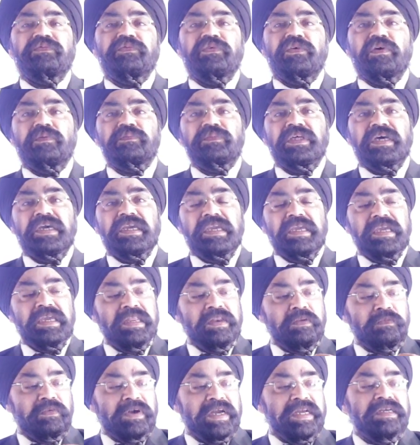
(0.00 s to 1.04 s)
from the
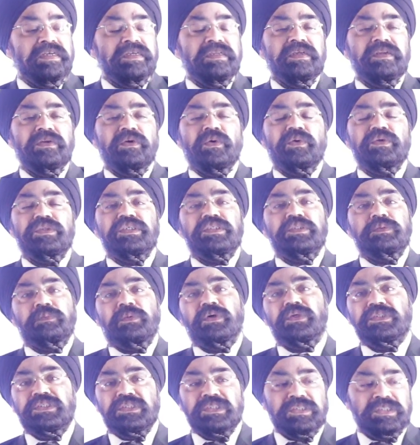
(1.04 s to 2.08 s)
inviter or the
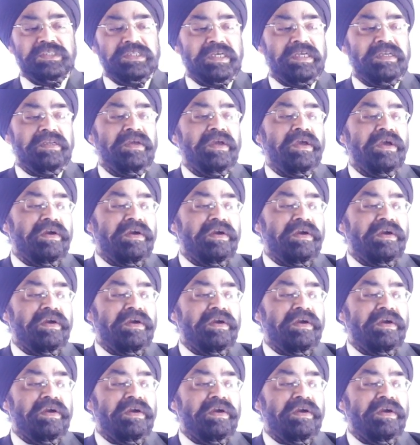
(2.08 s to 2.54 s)
sponsor side.